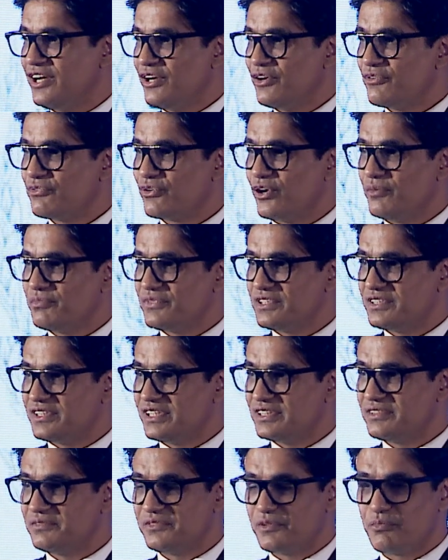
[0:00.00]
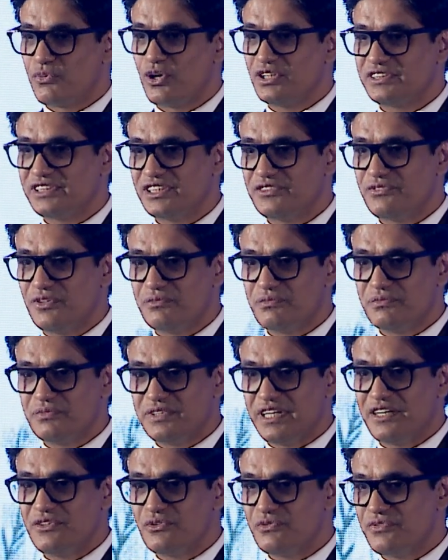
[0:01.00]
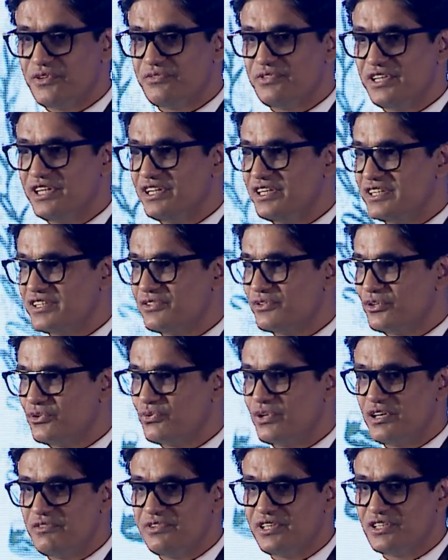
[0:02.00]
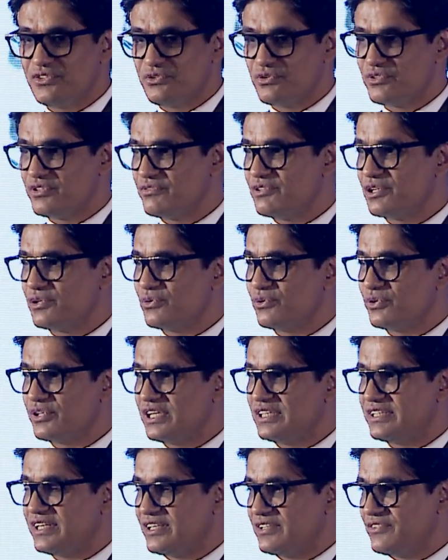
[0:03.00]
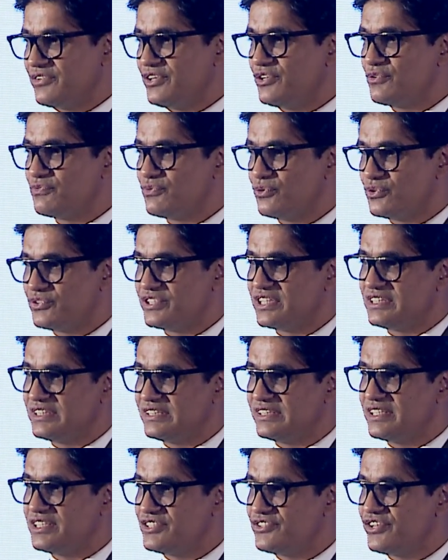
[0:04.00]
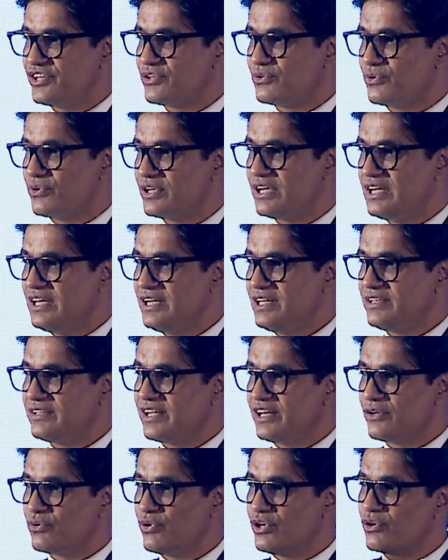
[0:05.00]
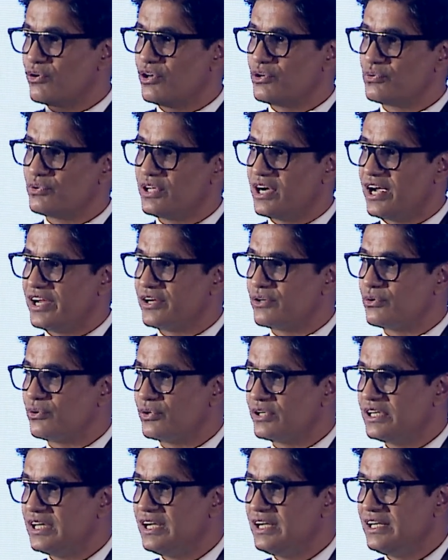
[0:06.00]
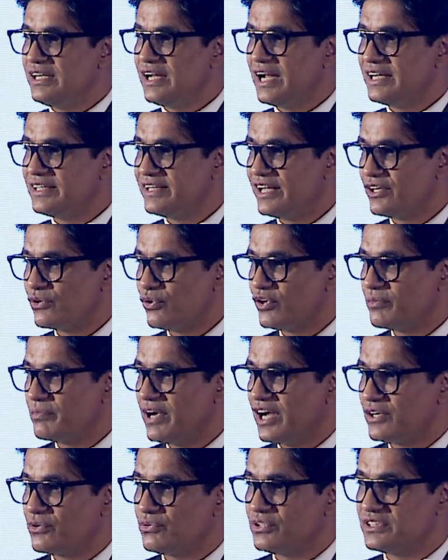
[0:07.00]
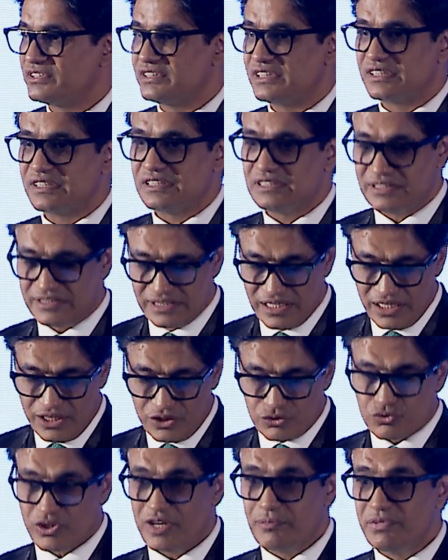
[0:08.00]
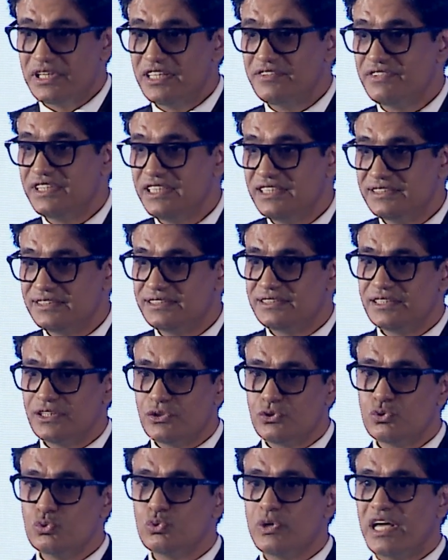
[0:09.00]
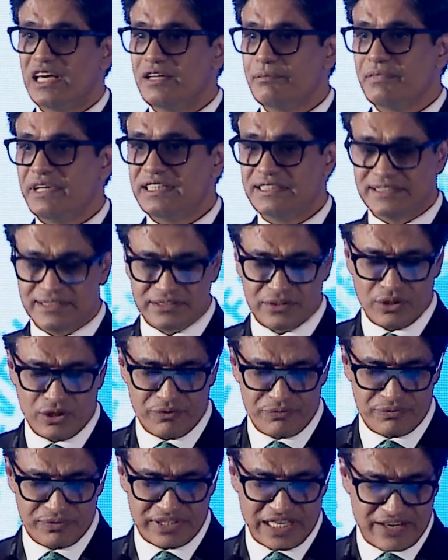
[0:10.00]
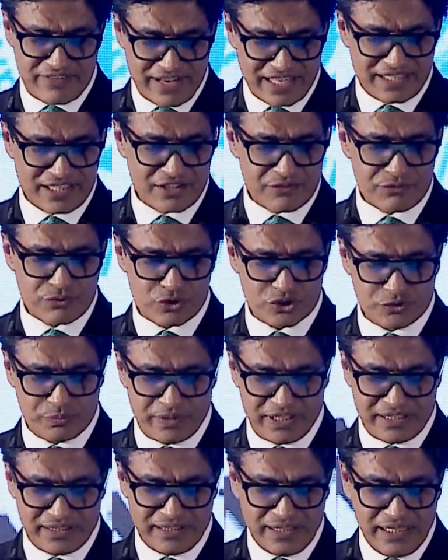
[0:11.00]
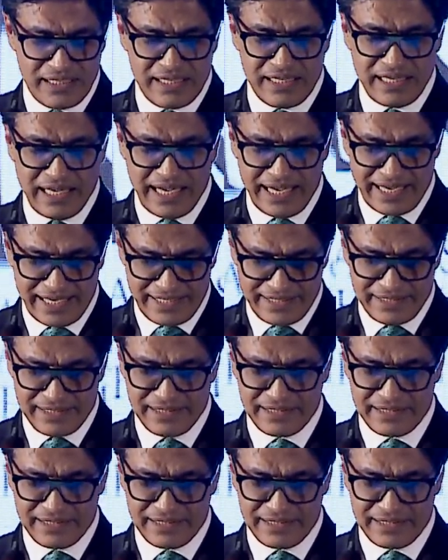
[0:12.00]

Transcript: from the process from 10 to 15 years or 12 years to civil court, and then 3 to 4 years in the district court, then going on to the high court, and then going back to the circles. So I believe these two elements of direct enforcement and